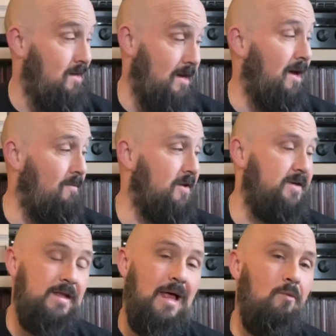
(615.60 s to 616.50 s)
I
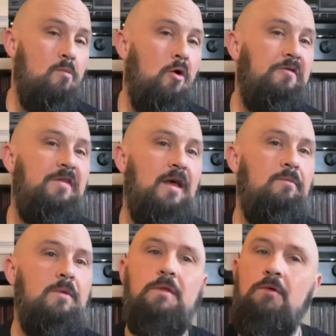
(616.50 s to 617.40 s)
imagine, like with most of
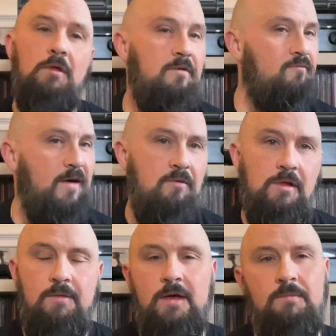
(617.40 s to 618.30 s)
them, they're only very
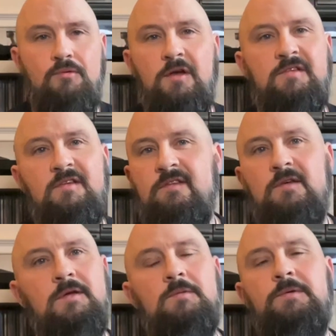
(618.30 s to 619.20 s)
limited presses,
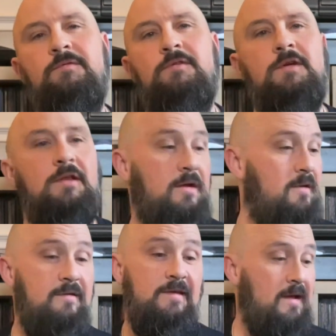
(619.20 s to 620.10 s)
so they'll be fucking
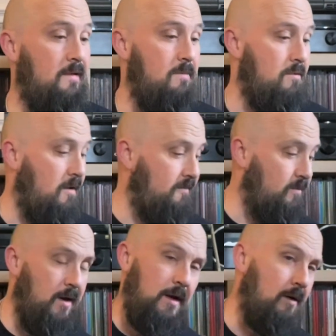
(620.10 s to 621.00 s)
insanely priced
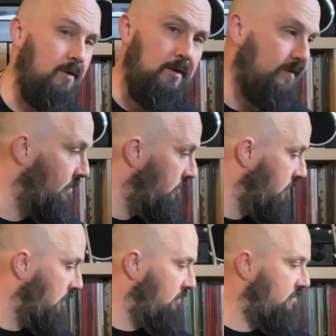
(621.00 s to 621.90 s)
by now, and I
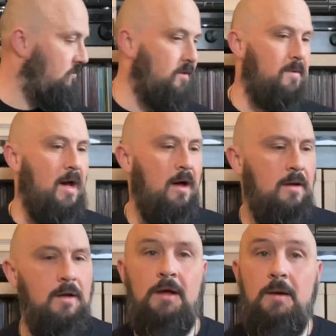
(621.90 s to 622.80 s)
think some of them are.
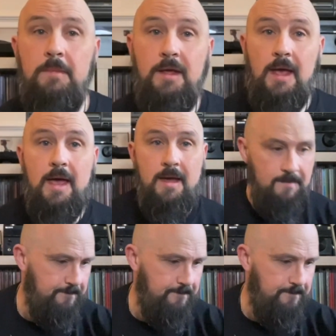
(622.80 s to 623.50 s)
But yeah.